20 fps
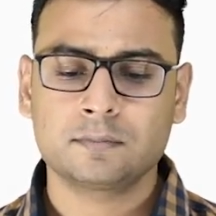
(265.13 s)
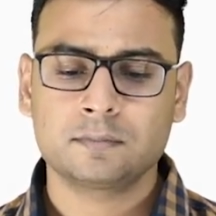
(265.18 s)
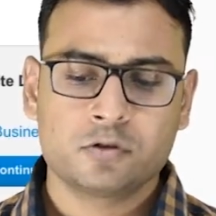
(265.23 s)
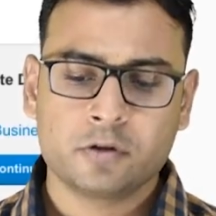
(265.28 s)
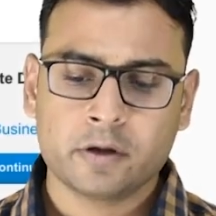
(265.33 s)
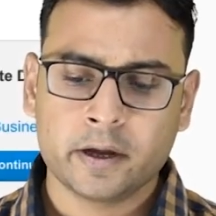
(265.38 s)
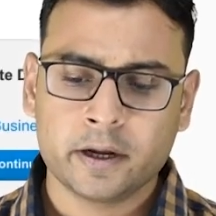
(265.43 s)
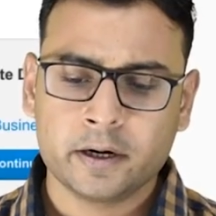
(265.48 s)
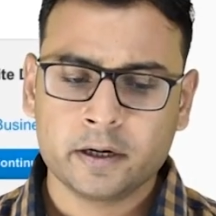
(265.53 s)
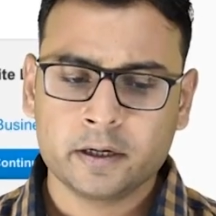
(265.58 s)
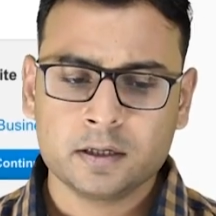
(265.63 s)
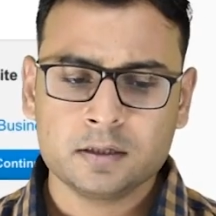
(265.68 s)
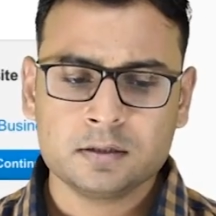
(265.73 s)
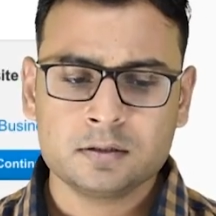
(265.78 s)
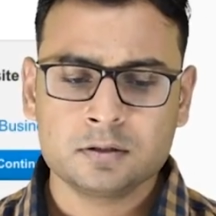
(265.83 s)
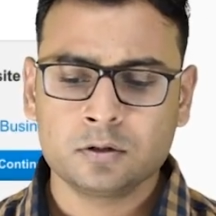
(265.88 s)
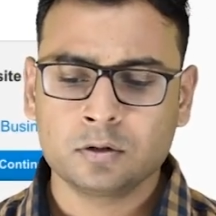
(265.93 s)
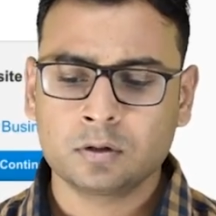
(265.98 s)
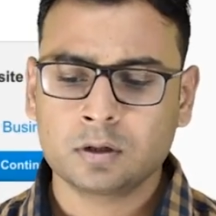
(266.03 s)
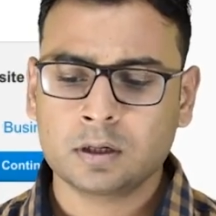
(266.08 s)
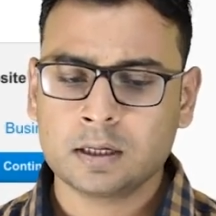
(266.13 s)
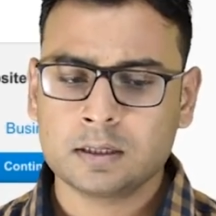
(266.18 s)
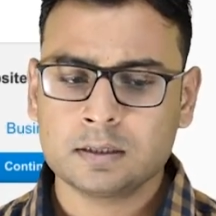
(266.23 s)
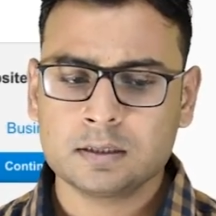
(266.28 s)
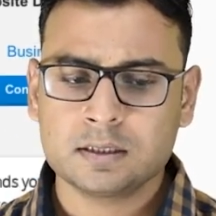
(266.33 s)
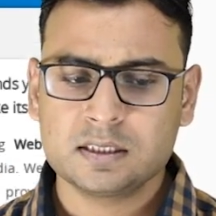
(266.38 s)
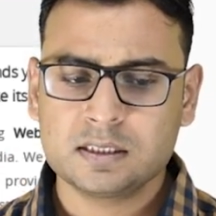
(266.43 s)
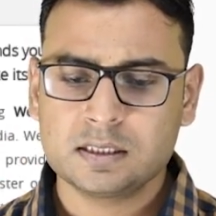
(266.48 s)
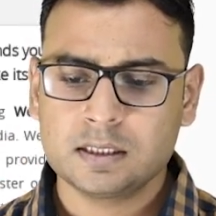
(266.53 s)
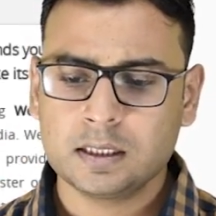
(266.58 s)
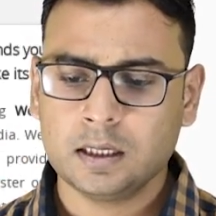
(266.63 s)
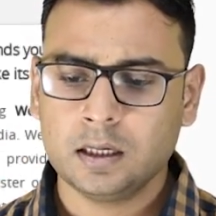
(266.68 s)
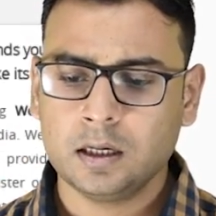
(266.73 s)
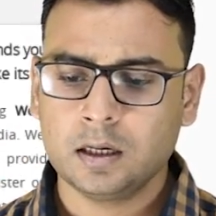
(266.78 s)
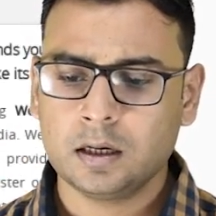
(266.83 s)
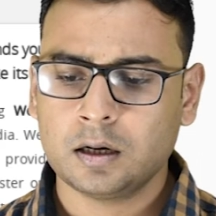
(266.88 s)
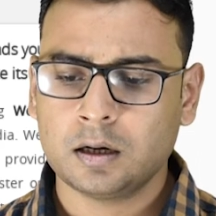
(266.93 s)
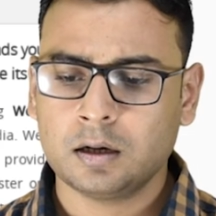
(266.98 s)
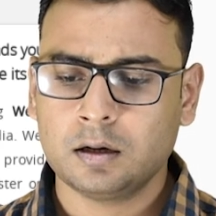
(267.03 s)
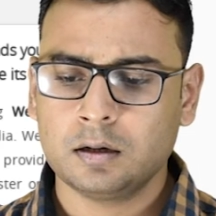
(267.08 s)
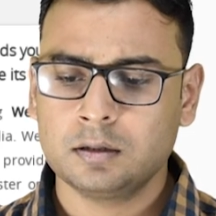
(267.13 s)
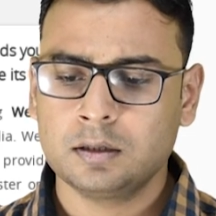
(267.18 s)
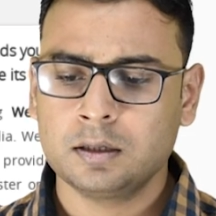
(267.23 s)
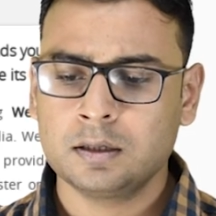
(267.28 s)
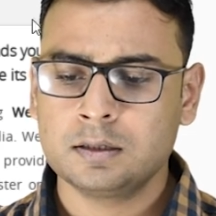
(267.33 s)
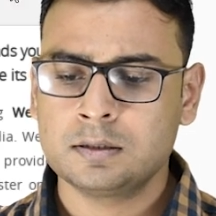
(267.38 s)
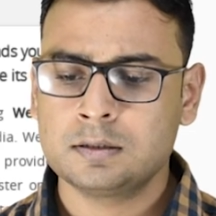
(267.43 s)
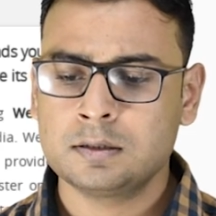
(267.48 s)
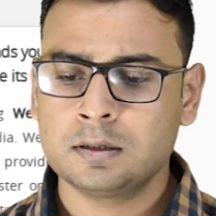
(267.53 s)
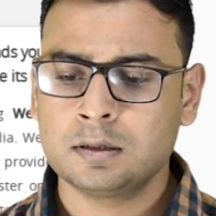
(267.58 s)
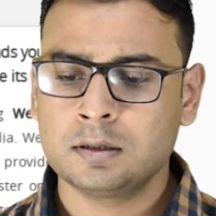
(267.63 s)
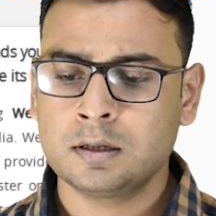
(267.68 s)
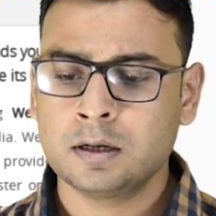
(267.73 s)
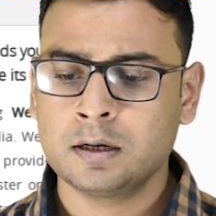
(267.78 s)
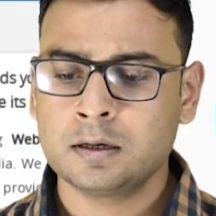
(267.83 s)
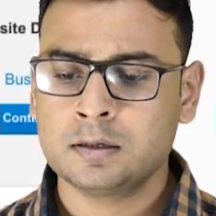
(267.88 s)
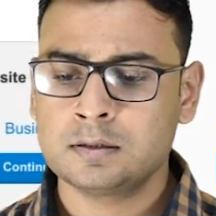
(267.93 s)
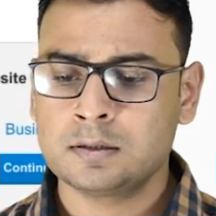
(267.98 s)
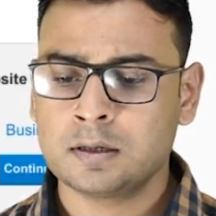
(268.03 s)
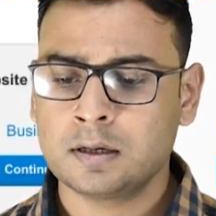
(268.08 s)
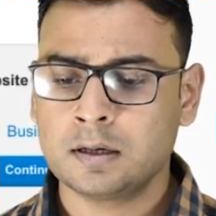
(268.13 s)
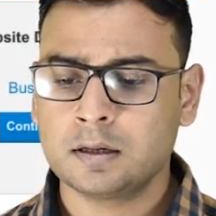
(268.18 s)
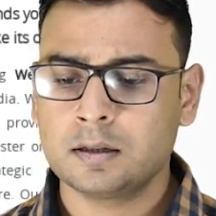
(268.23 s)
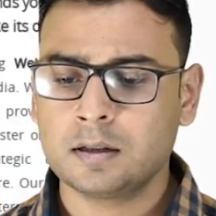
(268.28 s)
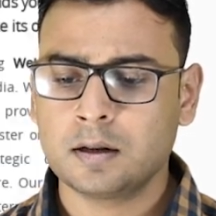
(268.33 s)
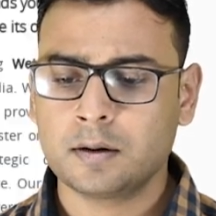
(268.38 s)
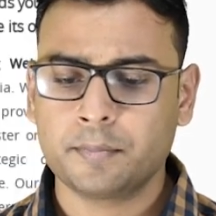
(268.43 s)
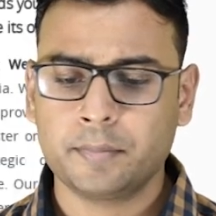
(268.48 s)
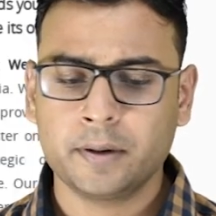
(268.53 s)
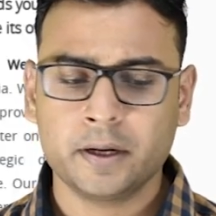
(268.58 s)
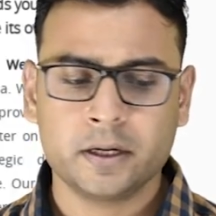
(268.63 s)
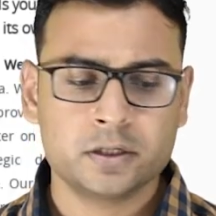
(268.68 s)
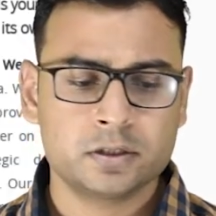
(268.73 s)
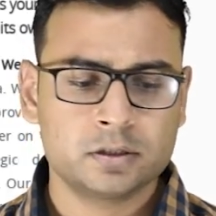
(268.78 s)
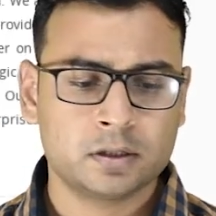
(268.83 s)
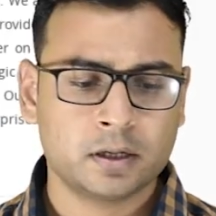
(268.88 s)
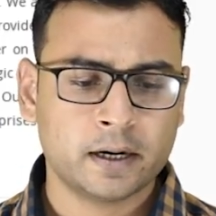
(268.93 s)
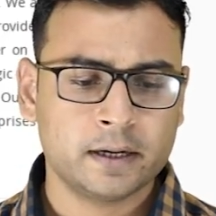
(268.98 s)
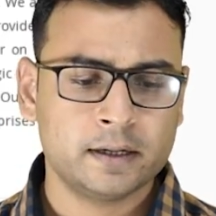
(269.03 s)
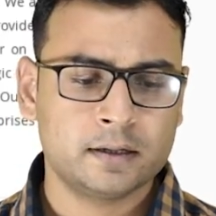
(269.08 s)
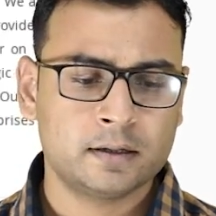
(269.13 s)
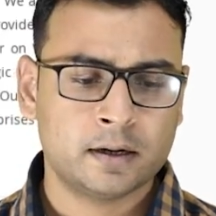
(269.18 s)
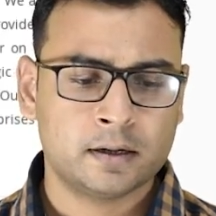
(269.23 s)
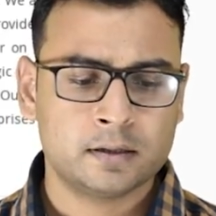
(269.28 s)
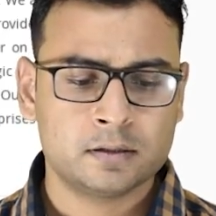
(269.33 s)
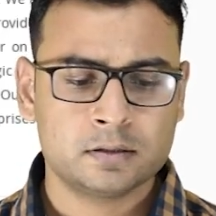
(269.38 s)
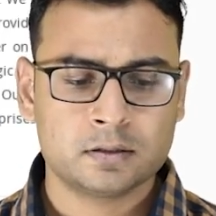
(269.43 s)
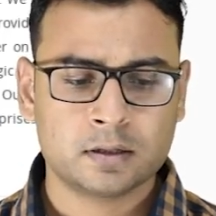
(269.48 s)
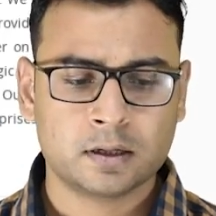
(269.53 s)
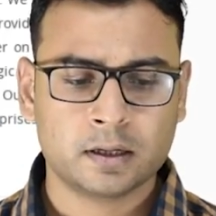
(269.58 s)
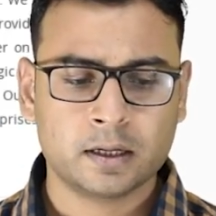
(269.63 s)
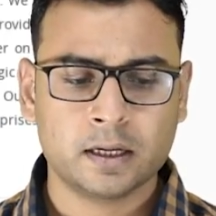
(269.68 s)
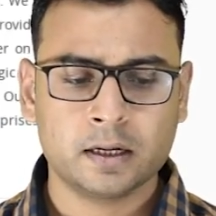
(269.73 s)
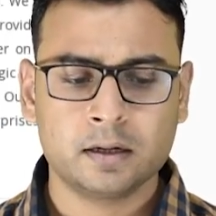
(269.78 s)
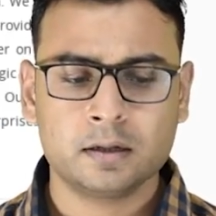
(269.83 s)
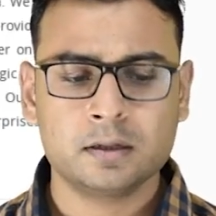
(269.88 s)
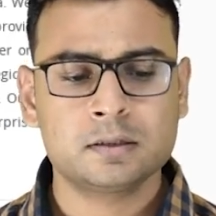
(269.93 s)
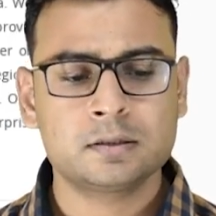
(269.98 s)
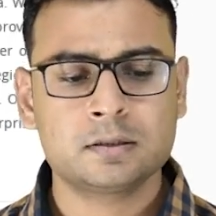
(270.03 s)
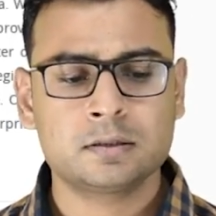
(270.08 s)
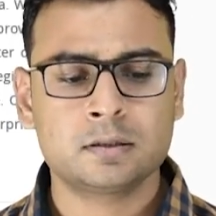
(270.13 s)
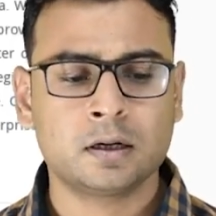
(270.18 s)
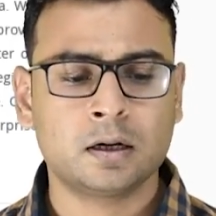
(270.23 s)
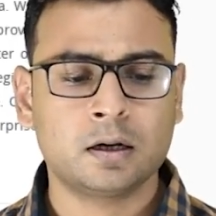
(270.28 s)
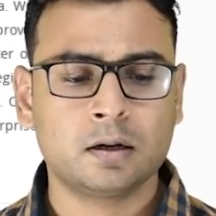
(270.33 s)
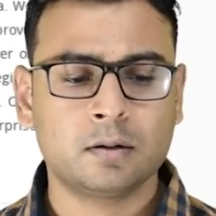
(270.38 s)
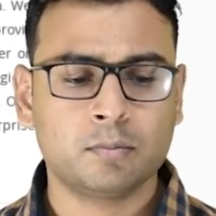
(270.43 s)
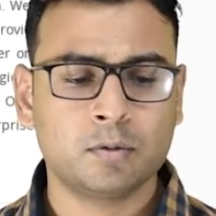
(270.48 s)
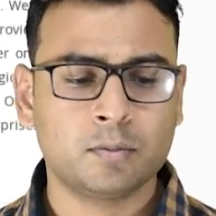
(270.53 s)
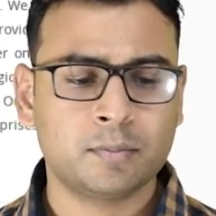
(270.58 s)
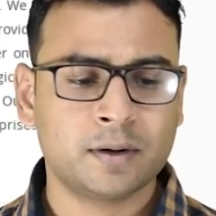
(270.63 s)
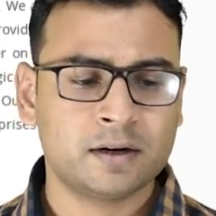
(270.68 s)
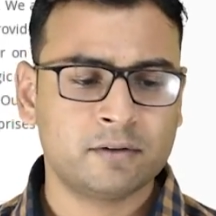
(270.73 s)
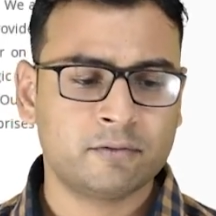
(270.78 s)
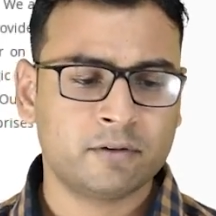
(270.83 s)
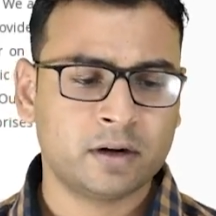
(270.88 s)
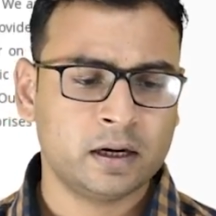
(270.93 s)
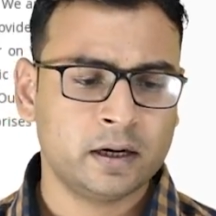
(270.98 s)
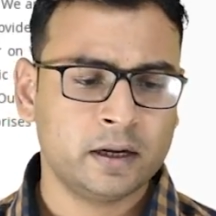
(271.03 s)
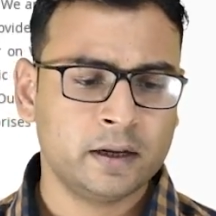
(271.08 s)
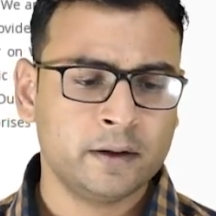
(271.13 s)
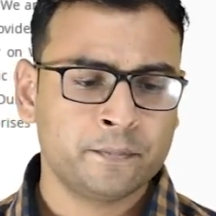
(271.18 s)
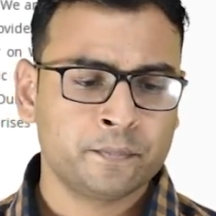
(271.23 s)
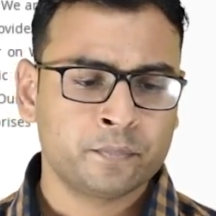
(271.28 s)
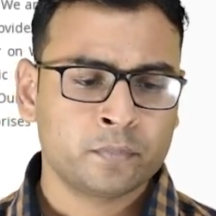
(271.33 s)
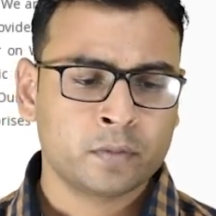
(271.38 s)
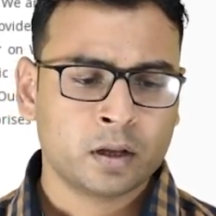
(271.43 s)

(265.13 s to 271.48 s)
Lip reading: So here it is. You can see there's another page, right? And it's, again, it's mobile friendly.